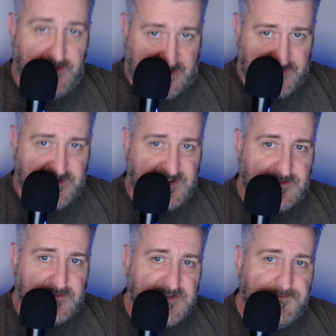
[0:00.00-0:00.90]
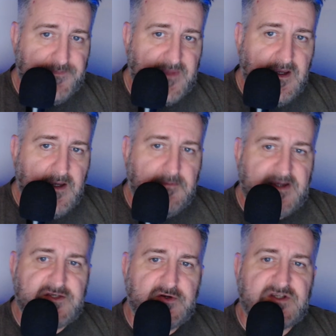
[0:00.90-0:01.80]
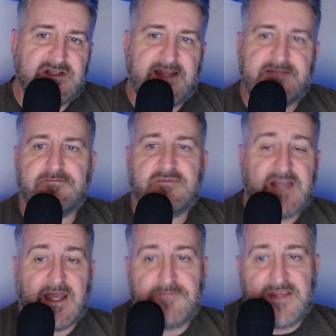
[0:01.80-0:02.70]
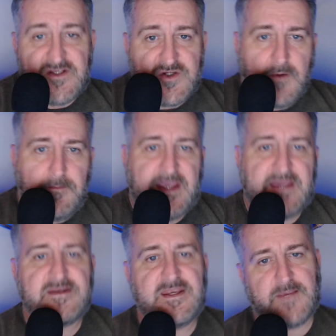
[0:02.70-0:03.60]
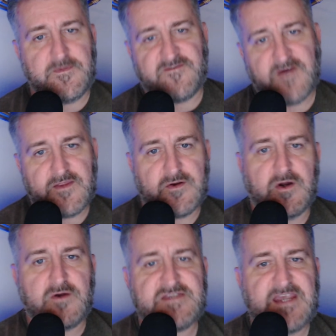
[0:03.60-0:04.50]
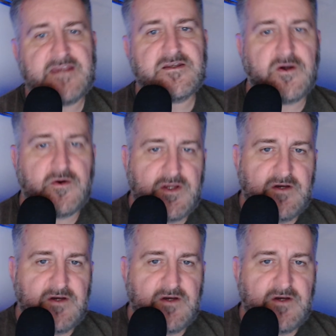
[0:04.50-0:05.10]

exorcisms. My search led, led me to a man named Father Jose Antonio